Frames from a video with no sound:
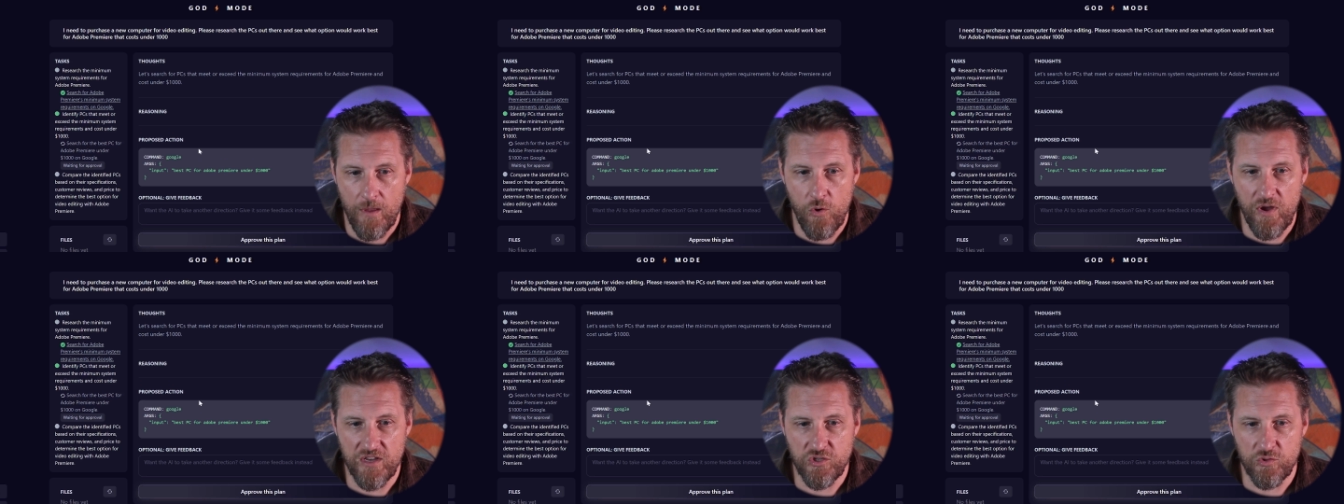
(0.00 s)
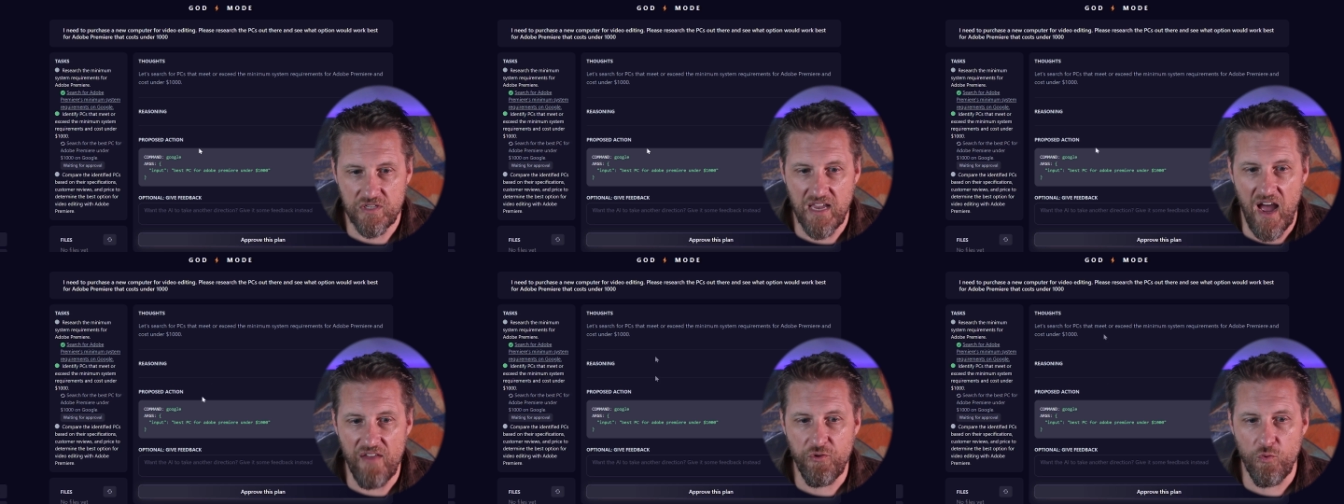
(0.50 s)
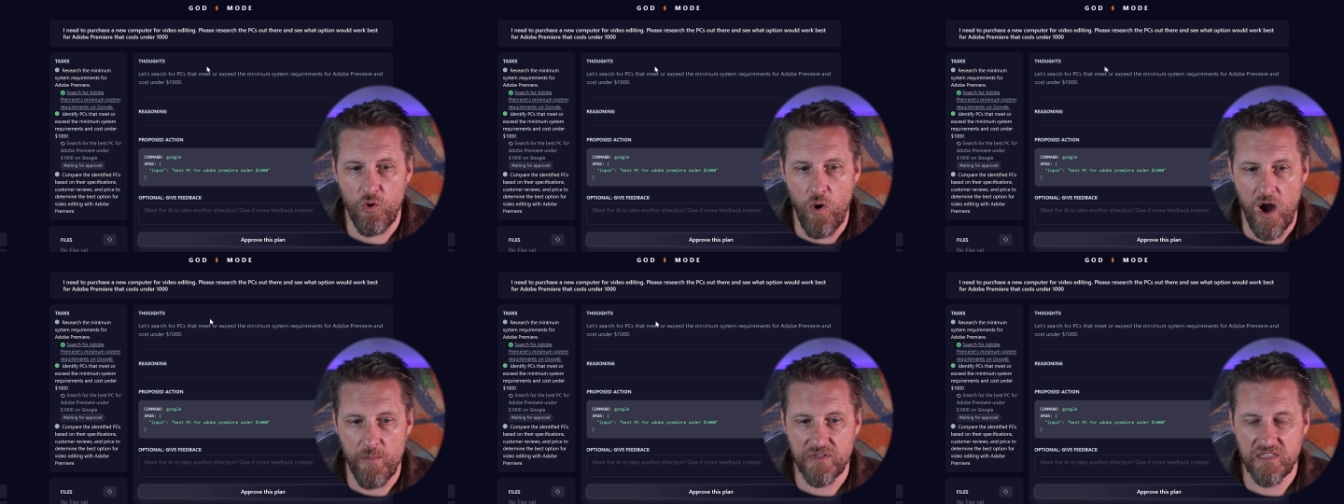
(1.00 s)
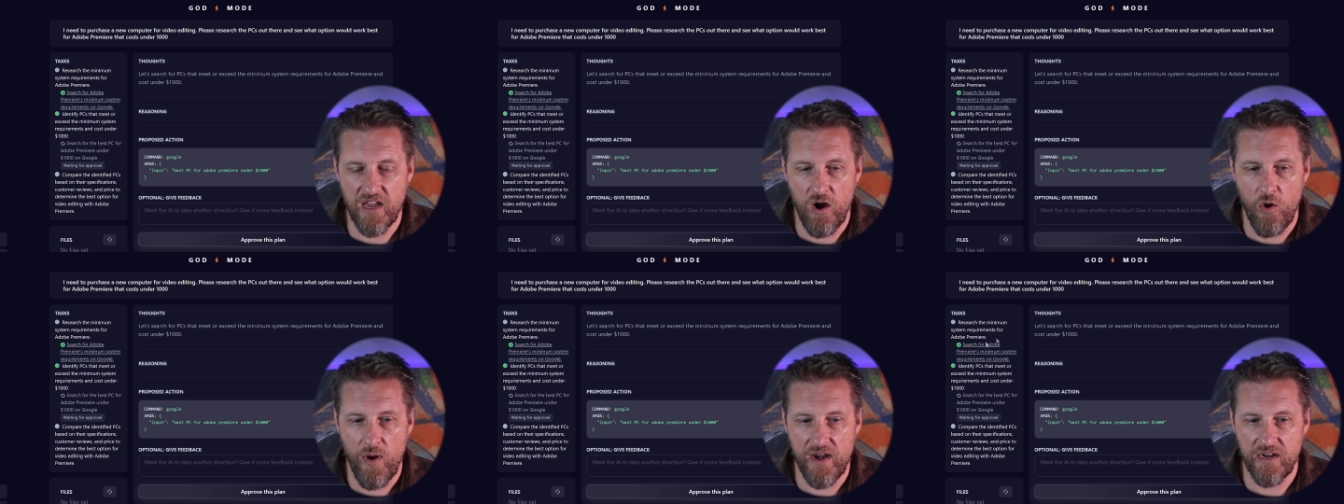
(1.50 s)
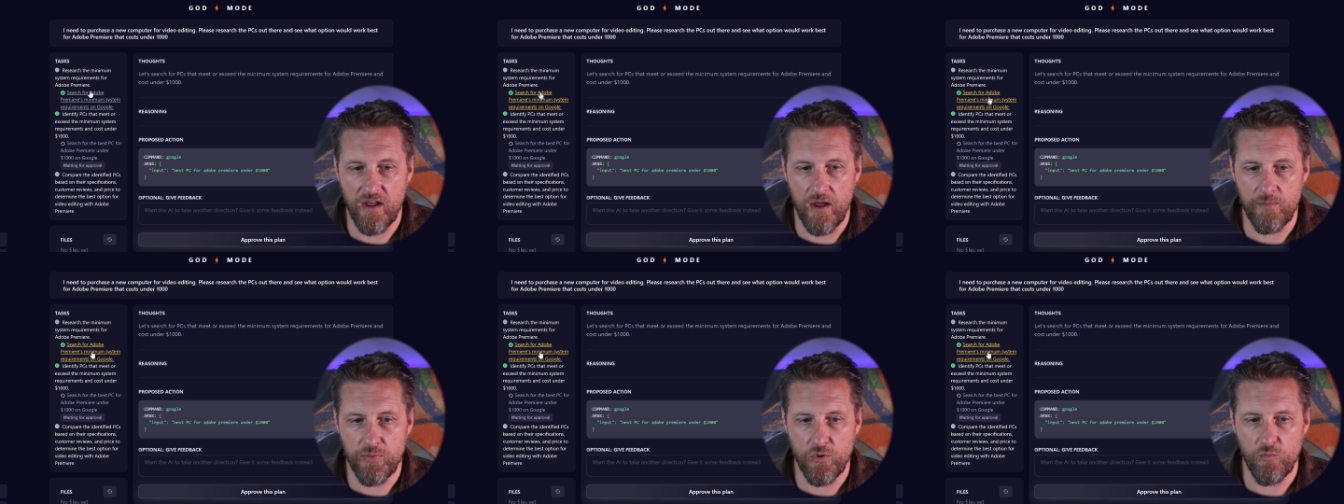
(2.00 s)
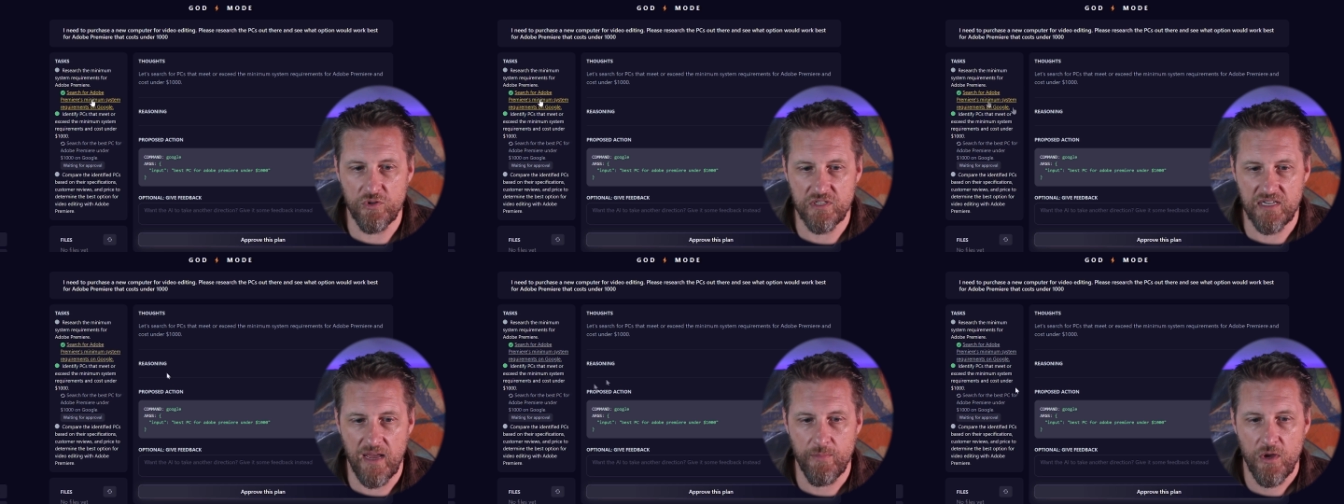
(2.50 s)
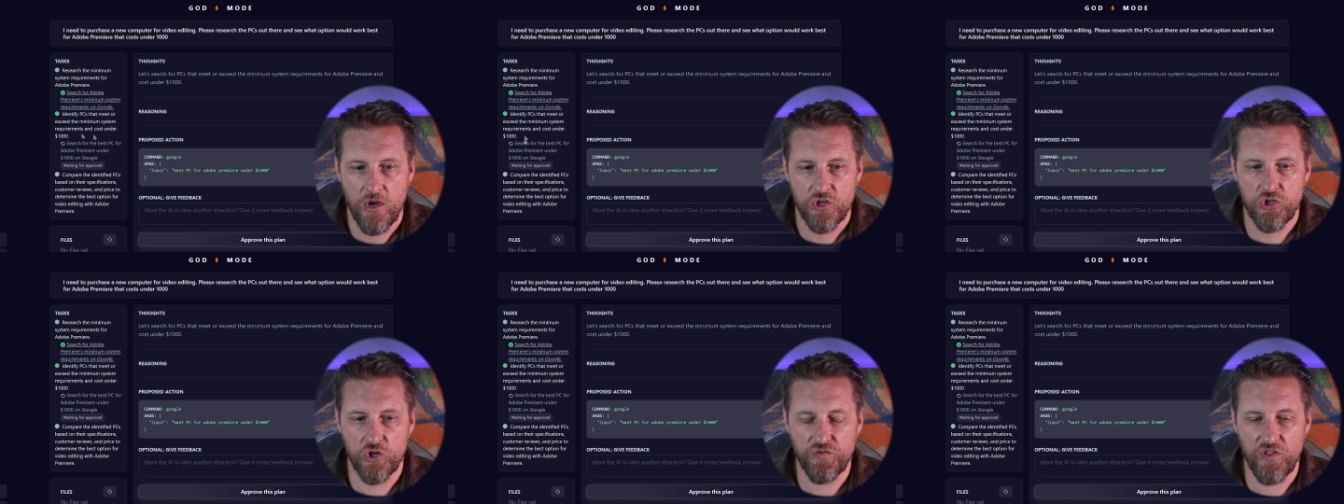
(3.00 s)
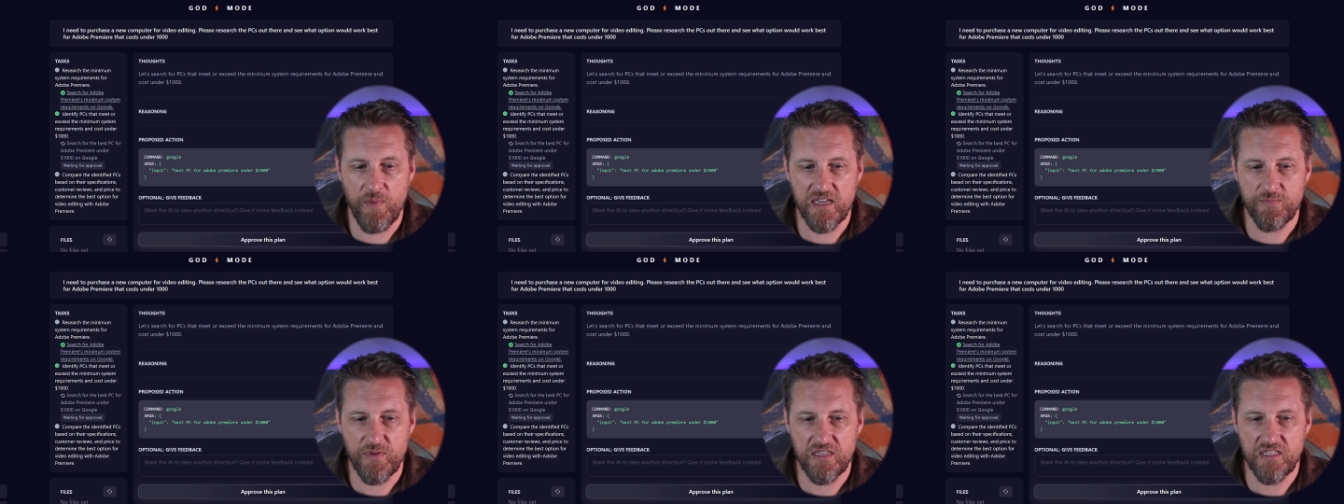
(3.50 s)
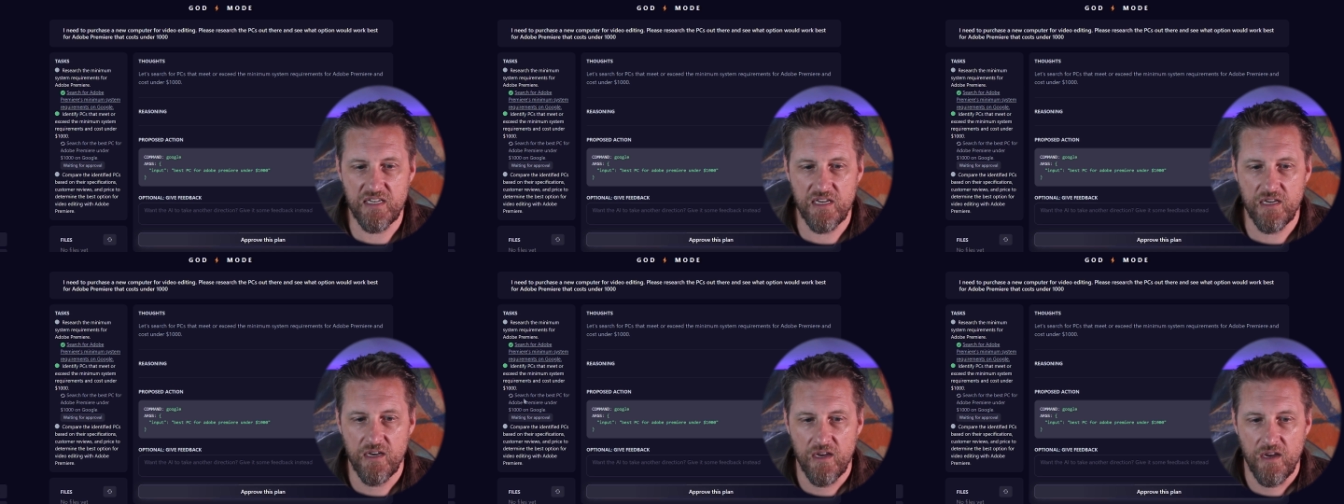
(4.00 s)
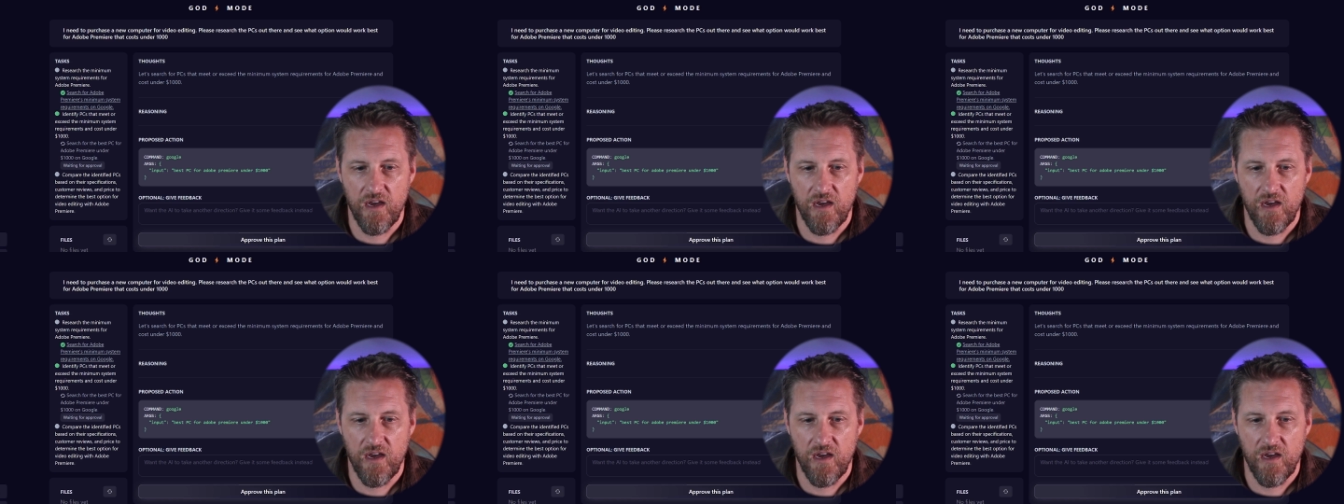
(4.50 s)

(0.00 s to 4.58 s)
Okay, so it's got the requirements there already done. Boom, one step. Search for the best PC